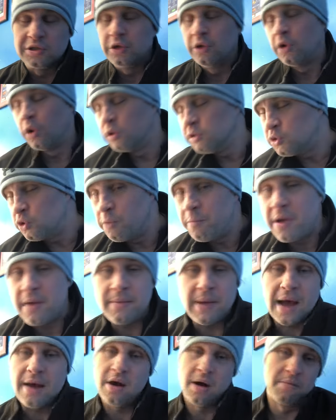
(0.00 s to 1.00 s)
So those would be
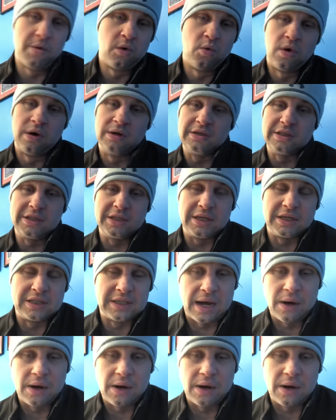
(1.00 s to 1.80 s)
my number one seeds.